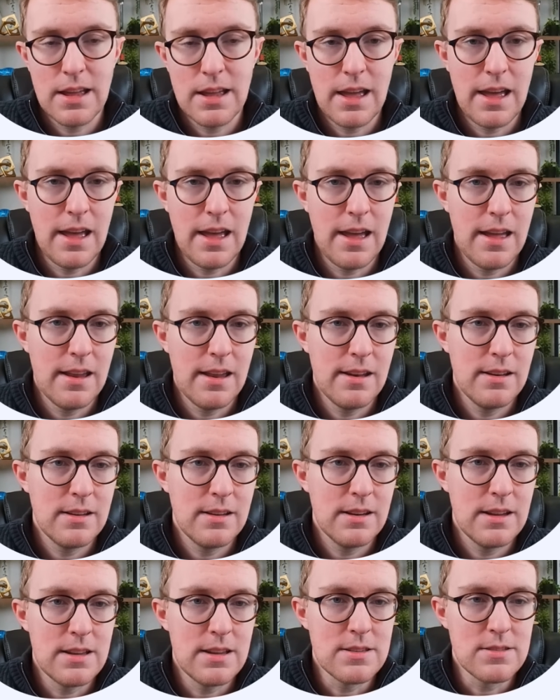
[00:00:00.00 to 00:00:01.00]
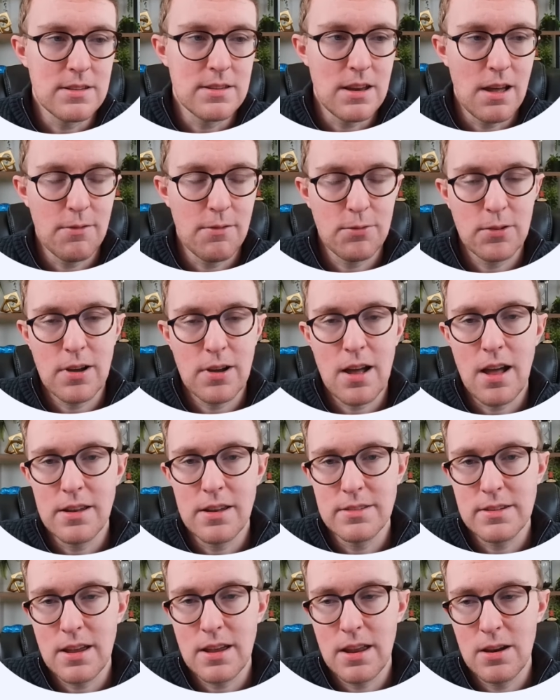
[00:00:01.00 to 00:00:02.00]
and is enough
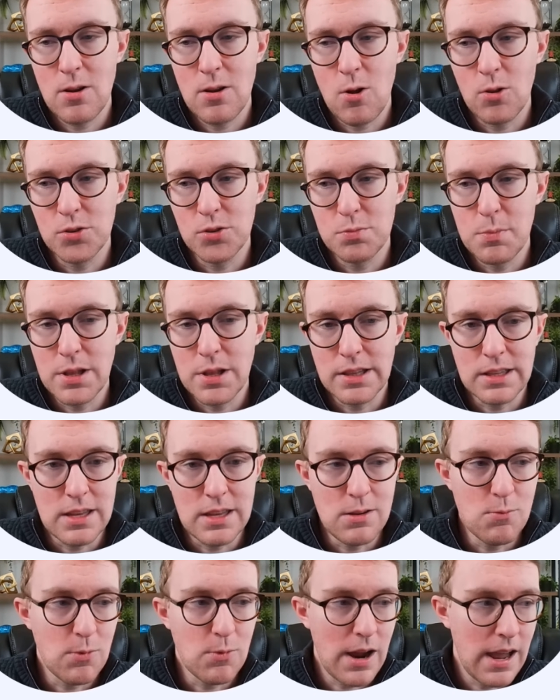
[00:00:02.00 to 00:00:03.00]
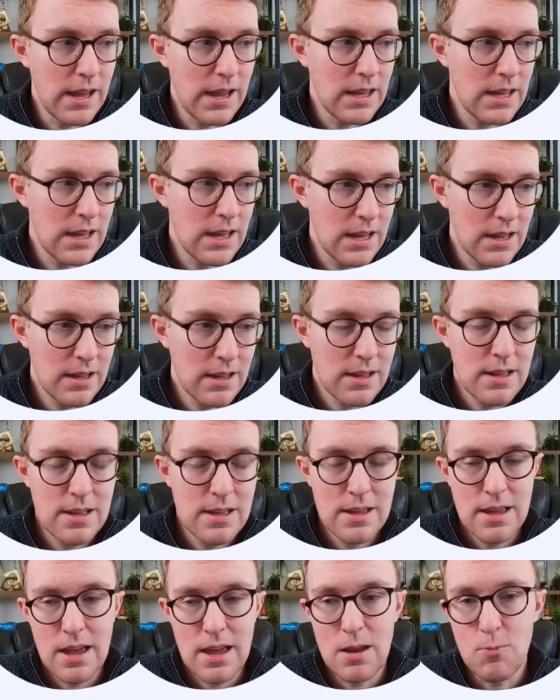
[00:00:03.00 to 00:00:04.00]
content ultimately ranking
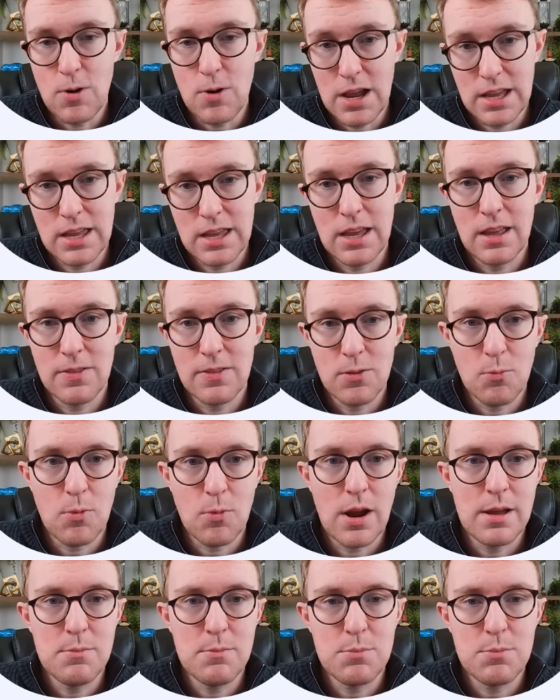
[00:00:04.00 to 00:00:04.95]
in the right